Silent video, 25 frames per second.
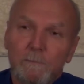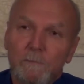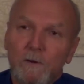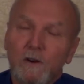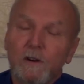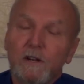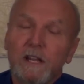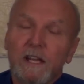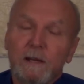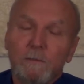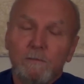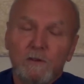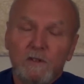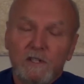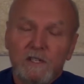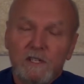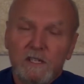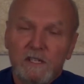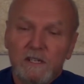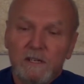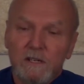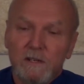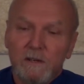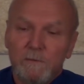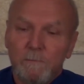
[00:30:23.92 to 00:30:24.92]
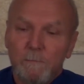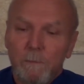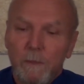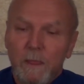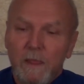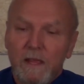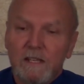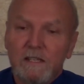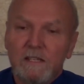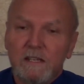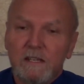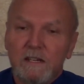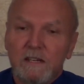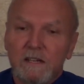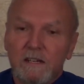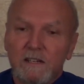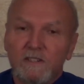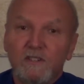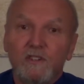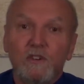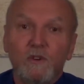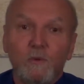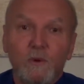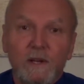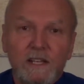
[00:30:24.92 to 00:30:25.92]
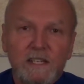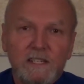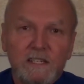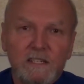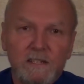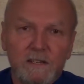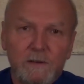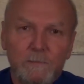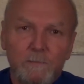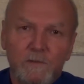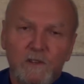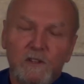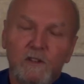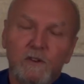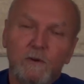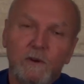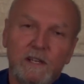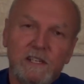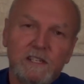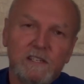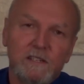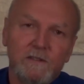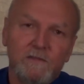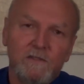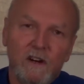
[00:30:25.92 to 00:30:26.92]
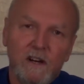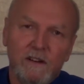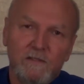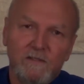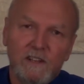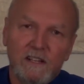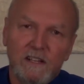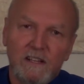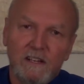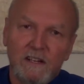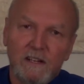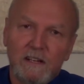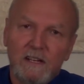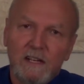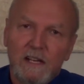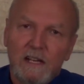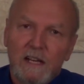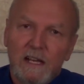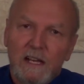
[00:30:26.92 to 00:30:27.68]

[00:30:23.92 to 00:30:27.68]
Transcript: her name was Teresa of Avila,